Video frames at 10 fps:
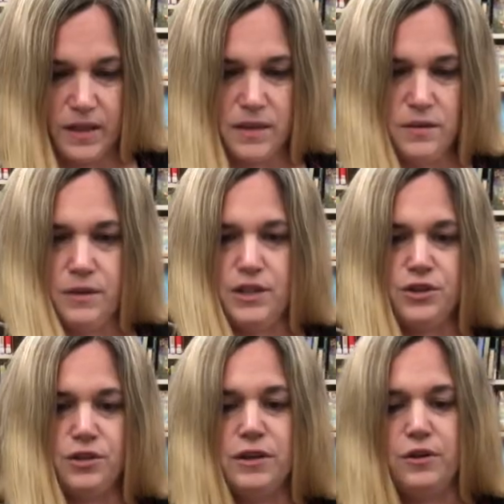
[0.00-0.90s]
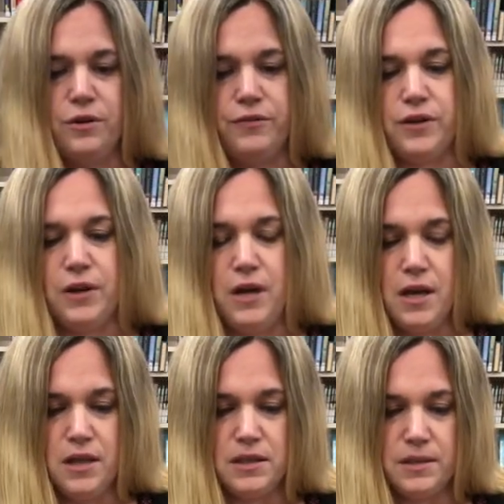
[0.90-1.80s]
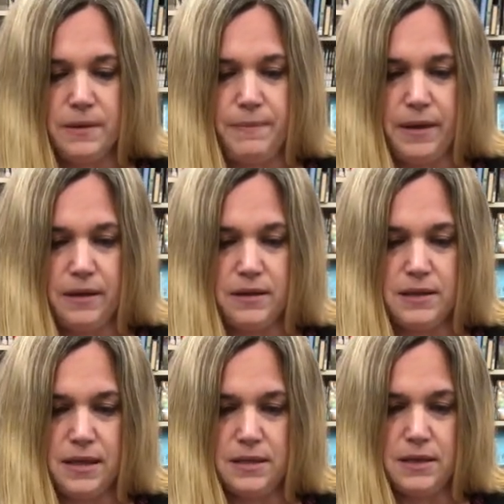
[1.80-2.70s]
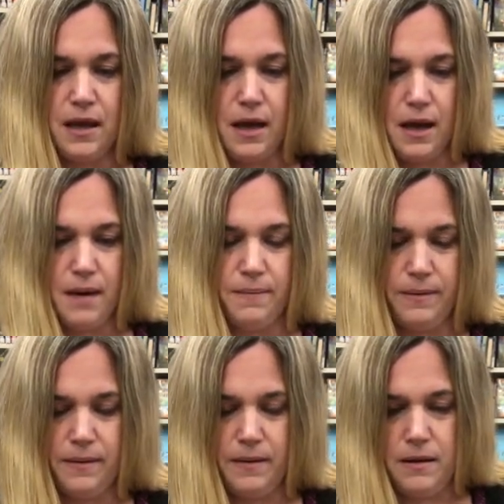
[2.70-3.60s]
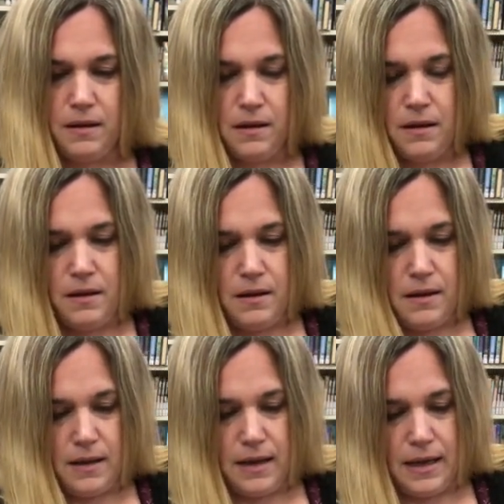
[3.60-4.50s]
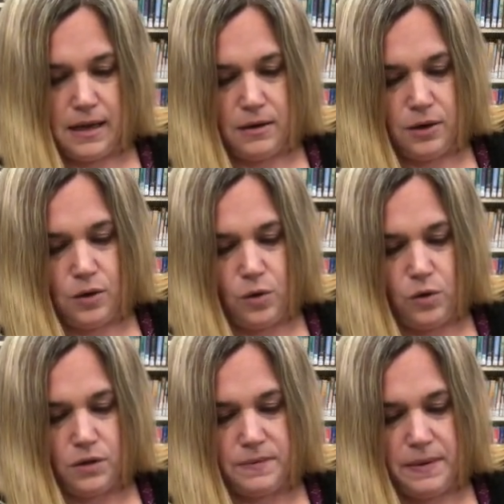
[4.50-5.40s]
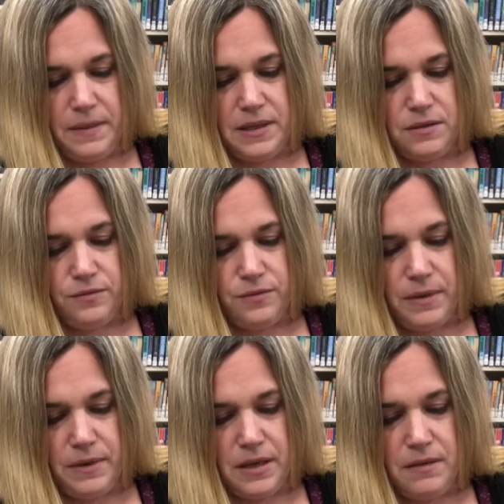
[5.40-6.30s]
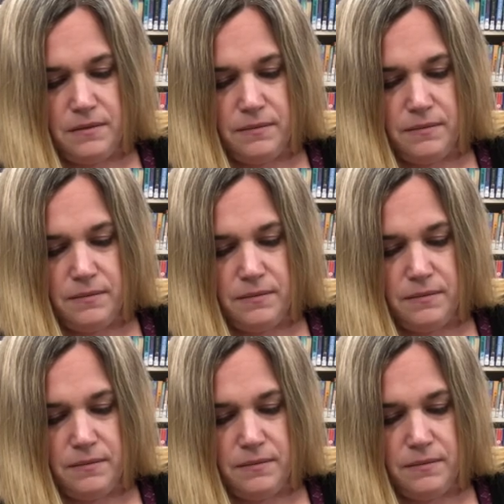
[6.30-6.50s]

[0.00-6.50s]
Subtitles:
So I'm going to turn it over so my bell's on top, and I'm going to hold my piece of ribbon,